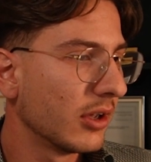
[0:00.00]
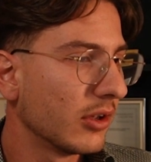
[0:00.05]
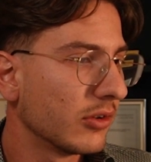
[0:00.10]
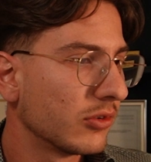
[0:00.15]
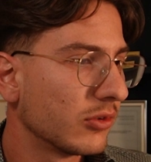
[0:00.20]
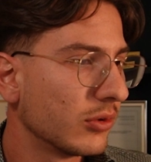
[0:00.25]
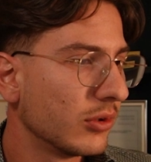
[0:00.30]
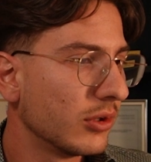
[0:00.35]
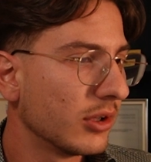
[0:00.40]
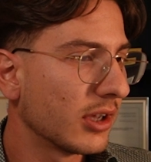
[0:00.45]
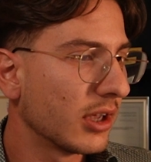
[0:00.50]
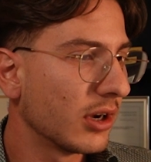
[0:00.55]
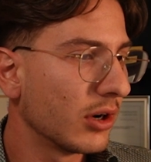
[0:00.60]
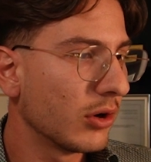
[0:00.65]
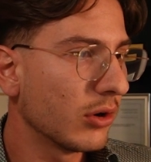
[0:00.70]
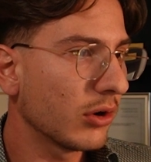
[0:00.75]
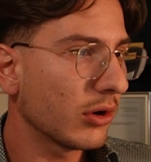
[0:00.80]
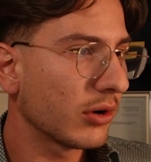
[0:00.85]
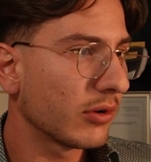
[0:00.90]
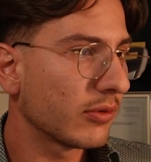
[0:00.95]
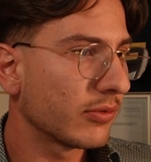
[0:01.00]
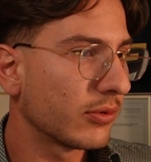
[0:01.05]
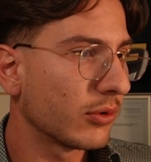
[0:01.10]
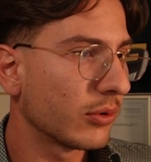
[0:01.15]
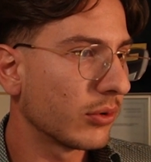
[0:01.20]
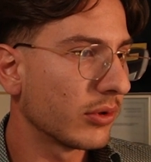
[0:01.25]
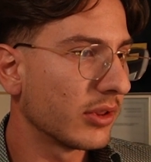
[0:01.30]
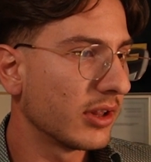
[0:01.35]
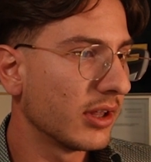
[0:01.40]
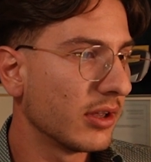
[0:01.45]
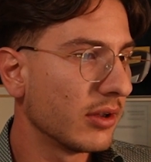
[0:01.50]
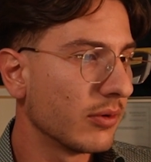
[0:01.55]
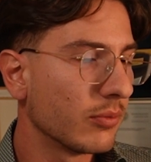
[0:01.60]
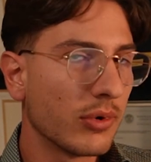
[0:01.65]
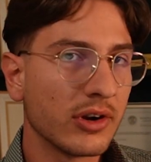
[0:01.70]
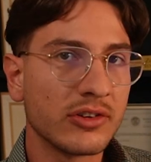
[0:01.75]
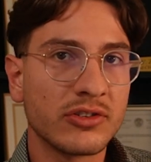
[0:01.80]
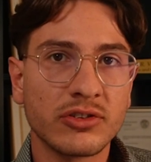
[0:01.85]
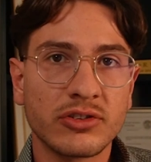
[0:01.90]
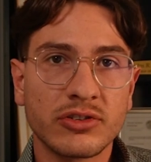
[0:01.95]
so you can look for the
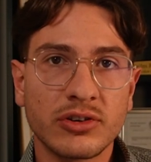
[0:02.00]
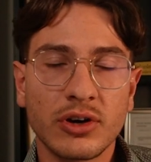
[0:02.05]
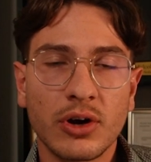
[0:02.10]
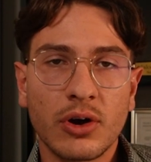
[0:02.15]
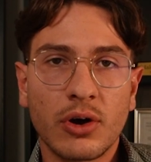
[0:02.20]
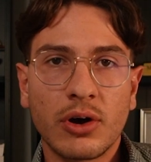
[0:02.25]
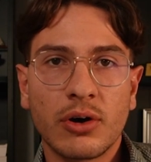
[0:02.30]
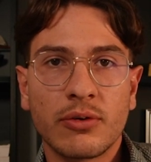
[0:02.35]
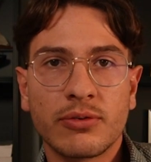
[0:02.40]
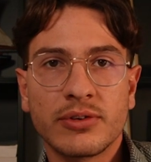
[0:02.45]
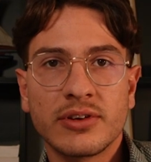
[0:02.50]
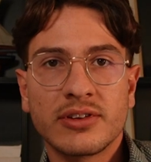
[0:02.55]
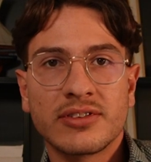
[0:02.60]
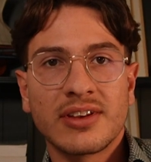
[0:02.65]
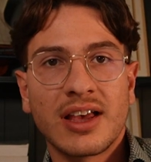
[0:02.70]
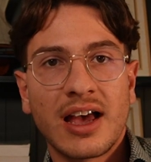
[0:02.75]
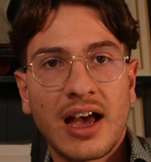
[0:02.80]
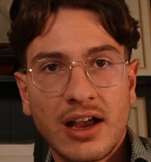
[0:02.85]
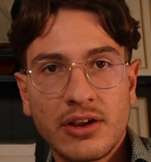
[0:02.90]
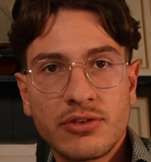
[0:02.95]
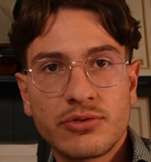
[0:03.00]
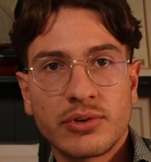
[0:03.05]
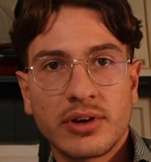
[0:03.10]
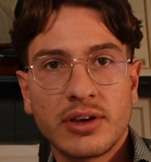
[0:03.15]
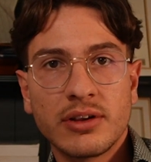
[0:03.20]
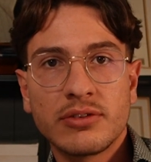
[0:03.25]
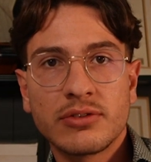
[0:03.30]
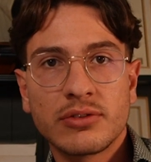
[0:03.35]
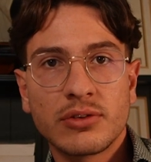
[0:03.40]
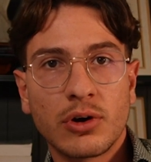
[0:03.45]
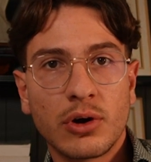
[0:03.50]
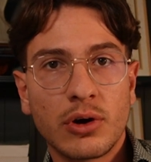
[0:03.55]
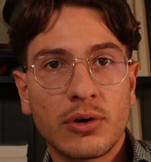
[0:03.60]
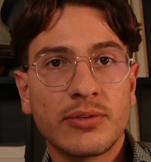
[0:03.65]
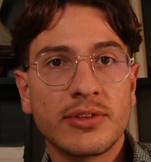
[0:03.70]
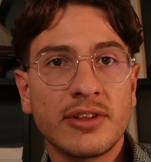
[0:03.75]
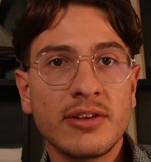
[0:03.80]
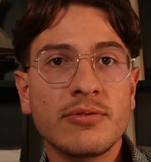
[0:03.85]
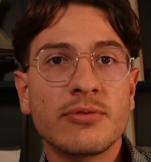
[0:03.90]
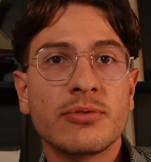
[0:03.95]
registered office address
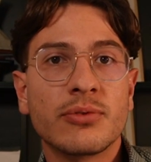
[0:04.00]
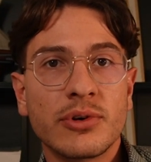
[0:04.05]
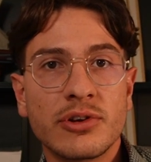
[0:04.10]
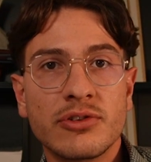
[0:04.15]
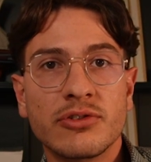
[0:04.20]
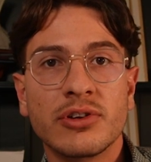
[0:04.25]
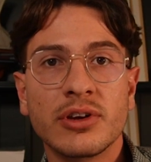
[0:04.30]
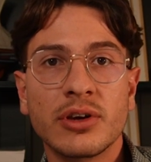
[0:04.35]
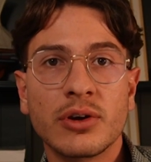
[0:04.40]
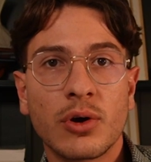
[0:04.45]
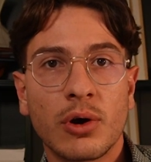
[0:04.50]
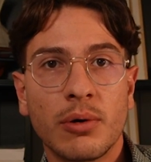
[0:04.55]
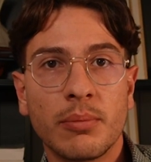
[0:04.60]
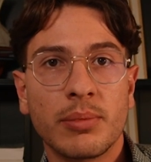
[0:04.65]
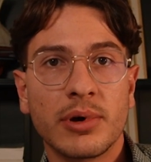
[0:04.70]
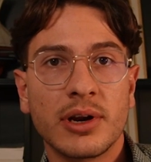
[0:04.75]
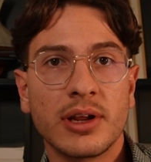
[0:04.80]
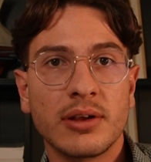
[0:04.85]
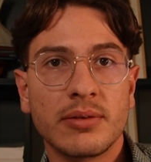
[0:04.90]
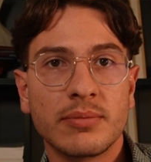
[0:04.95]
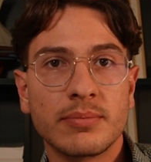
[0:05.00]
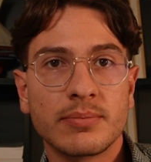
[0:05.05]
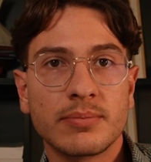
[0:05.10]
of the infringing company.